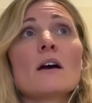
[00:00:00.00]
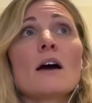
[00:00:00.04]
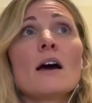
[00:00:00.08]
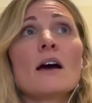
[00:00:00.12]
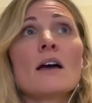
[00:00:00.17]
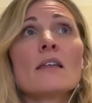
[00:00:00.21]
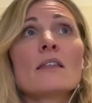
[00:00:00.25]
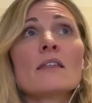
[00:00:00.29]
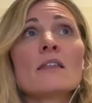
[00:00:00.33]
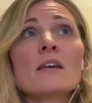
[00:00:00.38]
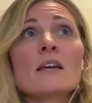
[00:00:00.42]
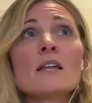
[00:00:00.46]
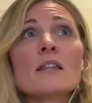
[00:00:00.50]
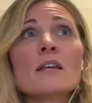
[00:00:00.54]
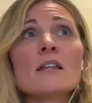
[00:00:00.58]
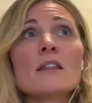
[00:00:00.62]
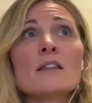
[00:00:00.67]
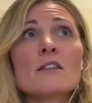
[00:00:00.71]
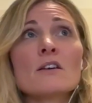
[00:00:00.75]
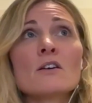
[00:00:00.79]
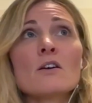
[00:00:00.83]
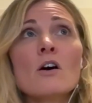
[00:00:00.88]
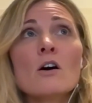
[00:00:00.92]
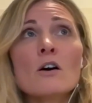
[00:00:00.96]
I think
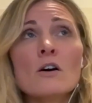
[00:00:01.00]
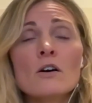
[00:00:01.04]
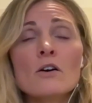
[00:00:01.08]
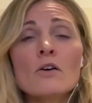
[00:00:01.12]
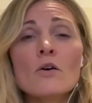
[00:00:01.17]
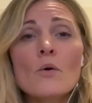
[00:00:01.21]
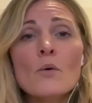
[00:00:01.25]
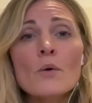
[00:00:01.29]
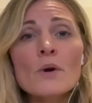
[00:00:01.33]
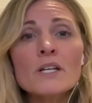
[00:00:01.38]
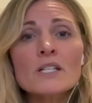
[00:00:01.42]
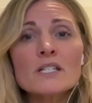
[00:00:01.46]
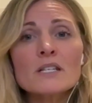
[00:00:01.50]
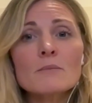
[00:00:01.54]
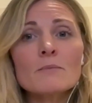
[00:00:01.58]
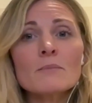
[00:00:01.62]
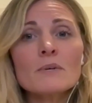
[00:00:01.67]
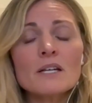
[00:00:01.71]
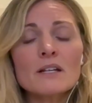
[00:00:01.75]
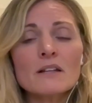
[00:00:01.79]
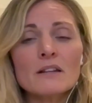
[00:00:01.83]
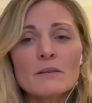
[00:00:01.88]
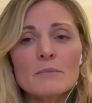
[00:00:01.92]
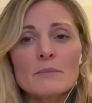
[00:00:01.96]
that there are going to
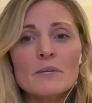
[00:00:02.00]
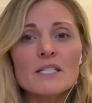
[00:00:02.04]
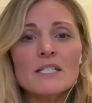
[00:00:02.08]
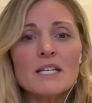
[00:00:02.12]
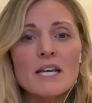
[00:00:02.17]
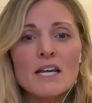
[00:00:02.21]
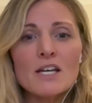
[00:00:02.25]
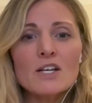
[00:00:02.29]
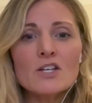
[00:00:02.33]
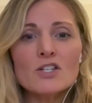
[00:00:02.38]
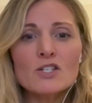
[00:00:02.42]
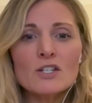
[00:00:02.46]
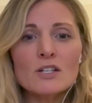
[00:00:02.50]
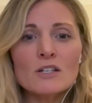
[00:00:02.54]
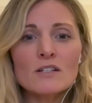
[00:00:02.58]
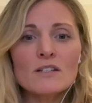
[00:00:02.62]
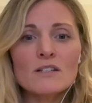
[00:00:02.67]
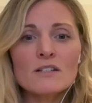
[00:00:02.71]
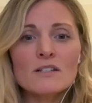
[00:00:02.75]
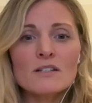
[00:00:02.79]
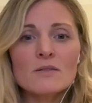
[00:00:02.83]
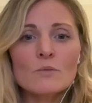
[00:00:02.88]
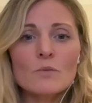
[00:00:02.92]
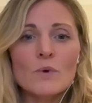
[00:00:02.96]
be
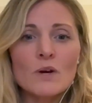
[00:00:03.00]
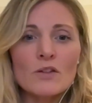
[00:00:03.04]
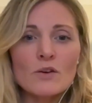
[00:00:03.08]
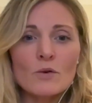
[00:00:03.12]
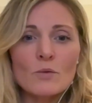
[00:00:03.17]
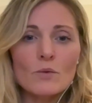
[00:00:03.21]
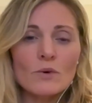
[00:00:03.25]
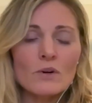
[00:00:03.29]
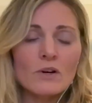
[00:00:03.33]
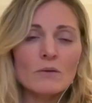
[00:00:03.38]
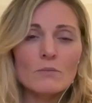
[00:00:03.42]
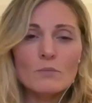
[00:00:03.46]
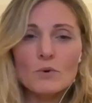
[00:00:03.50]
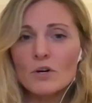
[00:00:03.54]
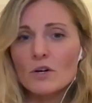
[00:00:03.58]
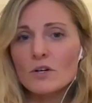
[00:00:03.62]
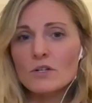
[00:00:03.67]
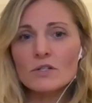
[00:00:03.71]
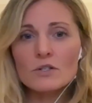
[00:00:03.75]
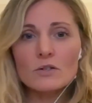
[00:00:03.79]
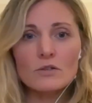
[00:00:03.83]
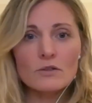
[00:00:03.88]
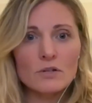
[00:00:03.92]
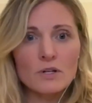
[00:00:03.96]
limitations whether we're in
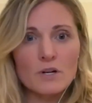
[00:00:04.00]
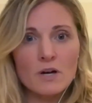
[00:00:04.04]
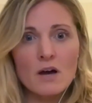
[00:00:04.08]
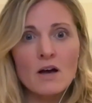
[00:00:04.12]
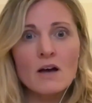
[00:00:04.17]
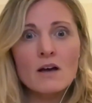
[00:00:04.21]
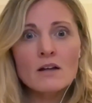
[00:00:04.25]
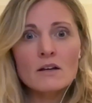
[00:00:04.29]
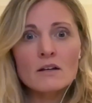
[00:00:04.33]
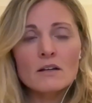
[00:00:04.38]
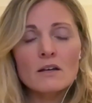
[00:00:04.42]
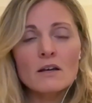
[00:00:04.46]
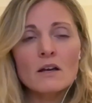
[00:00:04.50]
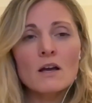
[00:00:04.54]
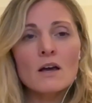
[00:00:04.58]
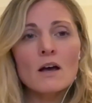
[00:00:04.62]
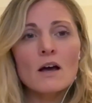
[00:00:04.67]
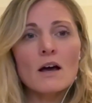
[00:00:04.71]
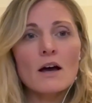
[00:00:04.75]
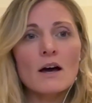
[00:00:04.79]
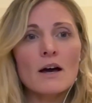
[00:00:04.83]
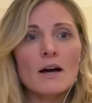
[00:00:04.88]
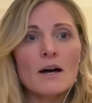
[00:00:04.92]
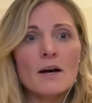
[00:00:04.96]
person or not.
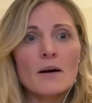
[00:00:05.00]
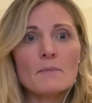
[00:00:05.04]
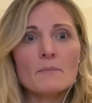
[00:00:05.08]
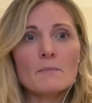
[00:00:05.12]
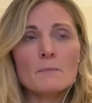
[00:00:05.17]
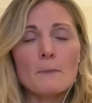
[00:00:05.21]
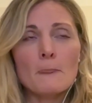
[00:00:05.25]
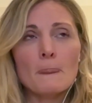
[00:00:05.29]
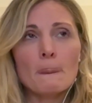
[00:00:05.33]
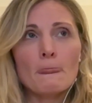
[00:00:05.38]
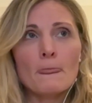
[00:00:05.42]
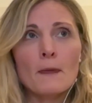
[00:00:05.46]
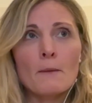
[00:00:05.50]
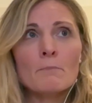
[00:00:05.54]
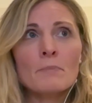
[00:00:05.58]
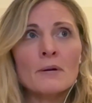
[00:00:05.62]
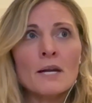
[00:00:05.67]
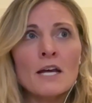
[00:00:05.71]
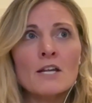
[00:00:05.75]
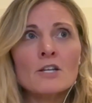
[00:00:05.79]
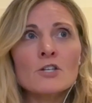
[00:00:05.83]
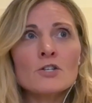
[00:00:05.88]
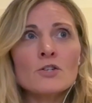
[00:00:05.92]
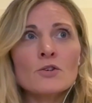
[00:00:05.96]
But
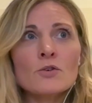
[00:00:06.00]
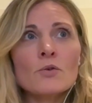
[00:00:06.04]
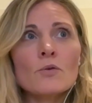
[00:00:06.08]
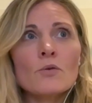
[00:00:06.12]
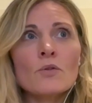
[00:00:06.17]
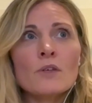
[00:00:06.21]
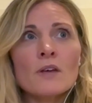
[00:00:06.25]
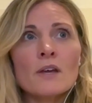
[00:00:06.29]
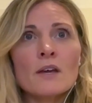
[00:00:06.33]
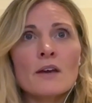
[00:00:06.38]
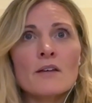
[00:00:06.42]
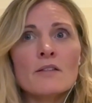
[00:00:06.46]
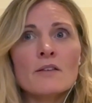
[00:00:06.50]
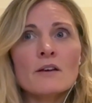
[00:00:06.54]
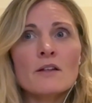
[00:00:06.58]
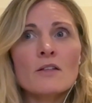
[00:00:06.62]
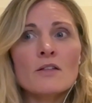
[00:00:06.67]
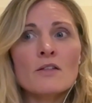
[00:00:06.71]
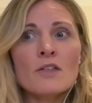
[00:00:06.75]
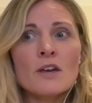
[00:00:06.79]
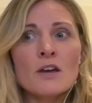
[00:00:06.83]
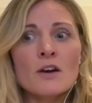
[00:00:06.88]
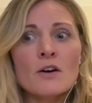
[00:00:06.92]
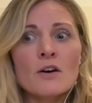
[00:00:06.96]
I do think
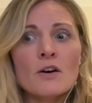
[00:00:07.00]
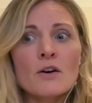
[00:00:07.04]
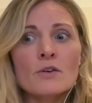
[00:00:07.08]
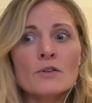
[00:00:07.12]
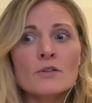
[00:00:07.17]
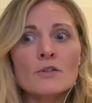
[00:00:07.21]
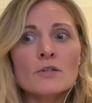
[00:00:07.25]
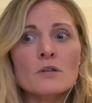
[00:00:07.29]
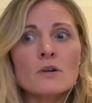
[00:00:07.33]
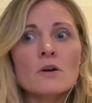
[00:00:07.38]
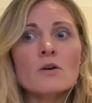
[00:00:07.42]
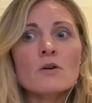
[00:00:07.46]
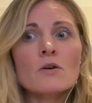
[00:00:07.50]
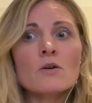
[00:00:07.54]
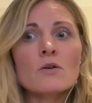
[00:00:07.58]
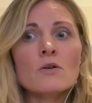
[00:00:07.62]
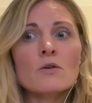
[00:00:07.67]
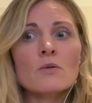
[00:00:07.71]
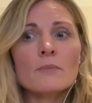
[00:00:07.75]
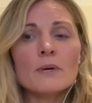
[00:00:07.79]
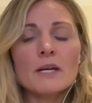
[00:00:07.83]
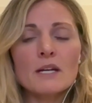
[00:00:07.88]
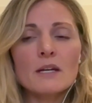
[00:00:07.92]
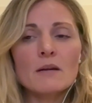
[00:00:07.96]
that there are
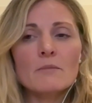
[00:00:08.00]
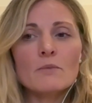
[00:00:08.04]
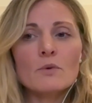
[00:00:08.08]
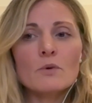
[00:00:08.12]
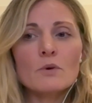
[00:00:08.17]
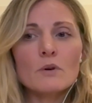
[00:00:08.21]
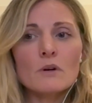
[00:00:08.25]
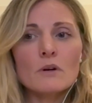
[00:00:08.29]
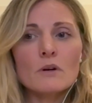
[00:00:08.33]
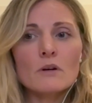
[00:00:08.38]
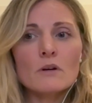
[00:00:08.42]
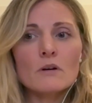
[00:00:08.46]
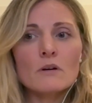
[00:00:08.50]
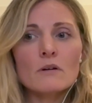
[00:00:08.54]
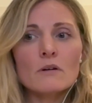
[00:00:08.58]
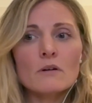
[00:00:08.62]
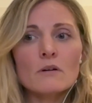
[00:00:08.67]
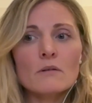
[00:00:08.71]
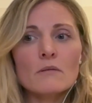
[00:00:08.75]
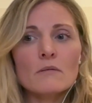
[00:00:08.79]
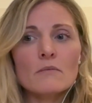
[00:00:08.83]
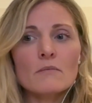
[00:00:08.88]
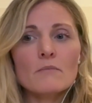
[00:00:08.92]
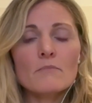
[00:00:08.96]
so many more
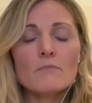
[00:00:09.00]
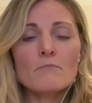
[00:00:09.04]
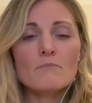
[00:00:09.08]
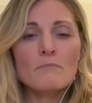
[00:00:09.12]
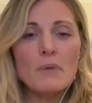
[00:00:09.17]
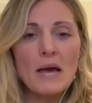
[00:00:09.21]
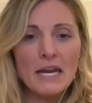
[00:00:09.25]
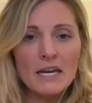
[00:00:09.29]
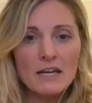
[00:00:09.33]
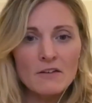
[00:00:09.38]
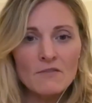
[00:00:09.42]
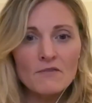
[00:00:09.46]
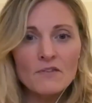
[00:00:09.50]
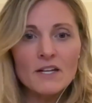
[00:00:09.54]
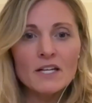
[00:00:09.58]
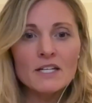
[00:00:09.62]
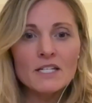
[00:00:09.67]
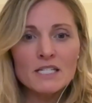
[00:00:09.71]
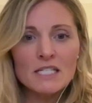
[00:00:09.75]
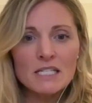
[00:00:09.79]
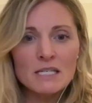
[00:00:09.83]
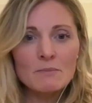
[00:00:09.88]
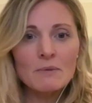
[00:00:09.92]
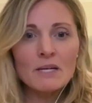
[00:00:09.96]

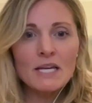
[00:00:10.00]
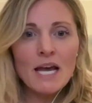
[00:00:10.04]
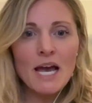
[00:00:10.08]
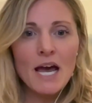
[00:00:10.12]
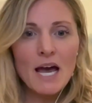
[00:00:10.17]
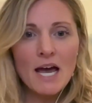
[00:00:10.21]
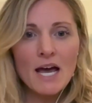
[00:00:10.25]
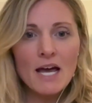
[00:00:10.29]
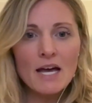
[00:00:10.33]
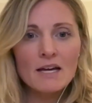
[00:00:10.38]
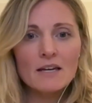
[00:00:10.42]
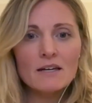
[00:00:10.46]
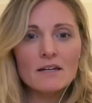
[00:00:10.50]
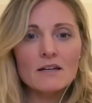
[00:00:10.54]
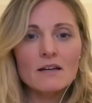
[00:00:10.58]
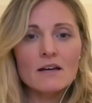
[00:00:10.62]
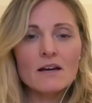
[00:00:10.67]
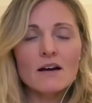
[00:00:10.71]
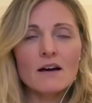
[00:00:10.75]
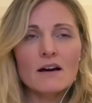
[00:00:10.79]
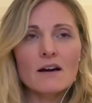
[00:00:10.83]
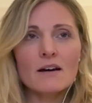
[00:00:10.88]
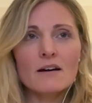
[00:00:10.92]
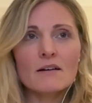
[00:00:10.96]
benefits to be had
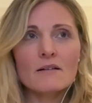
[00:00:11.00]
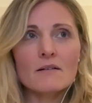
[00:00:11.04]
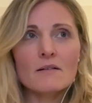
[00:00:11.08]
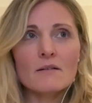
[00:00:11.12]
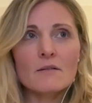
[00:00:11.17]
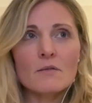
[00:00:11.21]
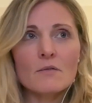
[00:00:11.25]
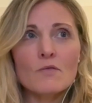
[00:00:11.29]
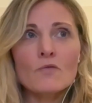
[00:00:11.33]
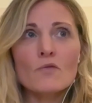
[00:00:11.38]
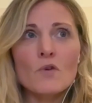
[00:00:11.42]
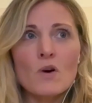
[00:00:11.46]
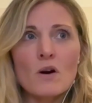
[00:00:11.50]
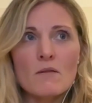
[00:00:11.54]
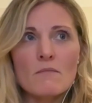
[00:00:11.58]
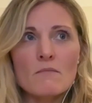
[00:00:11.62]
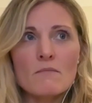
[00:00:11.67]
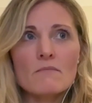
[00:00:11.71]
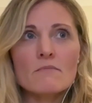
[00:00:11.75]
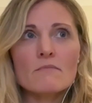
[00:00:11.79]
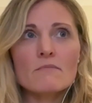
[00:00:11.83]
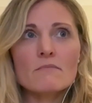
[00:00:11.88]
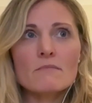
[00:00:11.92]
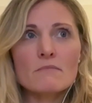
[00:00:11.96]

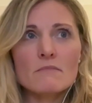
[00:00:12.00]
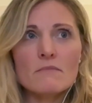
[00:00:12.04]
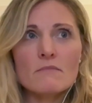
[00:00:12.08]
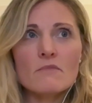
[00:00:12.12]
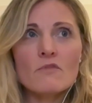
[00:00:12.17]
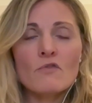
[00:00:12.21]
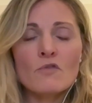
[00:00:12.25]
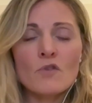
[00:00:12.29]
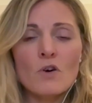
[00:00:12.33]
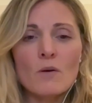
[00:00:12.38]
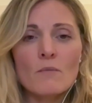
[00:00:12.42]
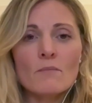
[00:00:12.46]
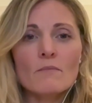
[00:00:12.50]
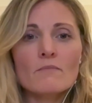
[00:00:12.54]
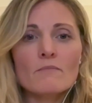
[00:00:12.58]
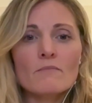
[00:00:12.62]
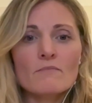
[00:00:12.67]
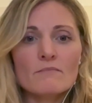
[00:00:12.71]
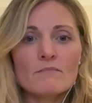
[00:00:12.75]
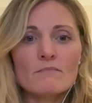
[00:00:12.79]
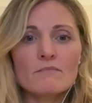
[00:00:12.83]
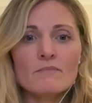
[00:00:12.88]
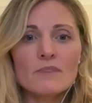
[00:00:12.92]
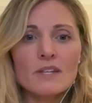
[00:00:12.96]
from
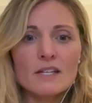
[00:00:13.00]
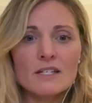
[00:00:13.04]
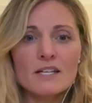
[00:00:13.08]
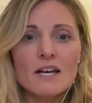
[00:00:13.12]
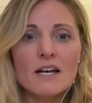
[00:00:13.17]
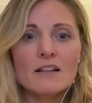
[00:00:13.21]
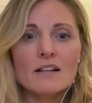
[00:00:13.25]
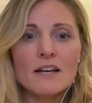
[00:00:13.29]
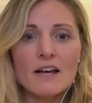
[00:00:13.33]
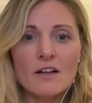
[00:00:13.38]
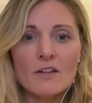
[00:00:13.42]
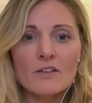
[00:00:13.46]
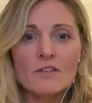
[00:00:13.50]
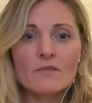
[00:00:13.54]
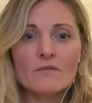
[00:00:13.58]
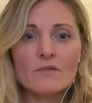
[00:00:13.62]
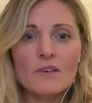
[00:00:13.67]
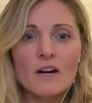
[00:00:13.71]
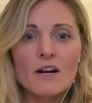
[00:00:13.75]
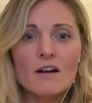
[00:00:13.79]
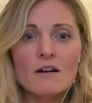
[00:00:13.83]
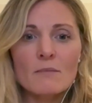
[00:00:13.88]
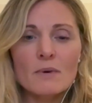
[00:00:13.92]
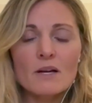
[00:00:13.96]
the telehealth
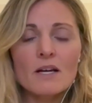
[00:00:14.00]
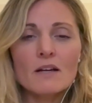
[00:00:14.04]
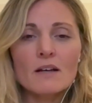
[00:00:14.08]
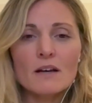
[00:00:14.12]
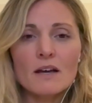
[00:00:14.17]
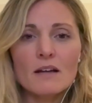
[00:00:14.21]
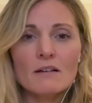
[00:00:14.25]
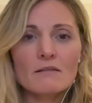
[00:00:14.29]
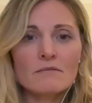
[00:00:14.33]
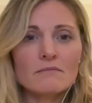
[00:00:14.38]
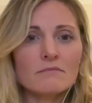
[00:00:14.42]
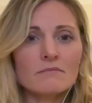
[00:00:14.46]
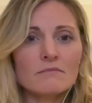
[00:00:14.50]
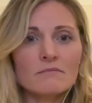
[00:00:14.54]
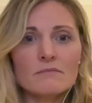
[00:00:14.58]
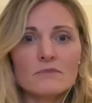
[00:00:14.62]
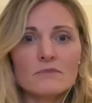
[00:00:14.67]
environment and